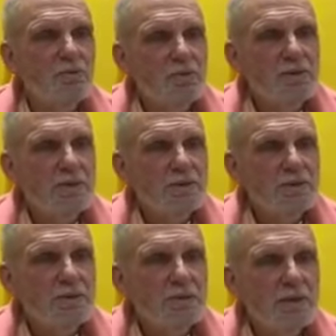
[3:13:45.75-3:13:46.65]
the rule
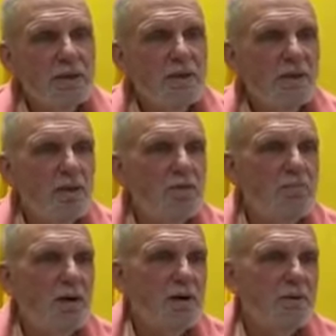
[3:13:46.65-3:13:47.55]
is to take a
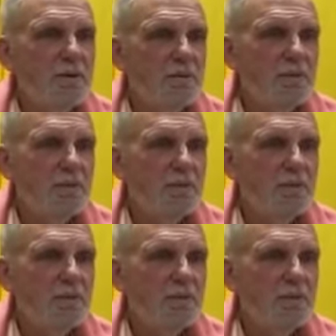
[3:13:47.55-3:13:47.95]
cold bath in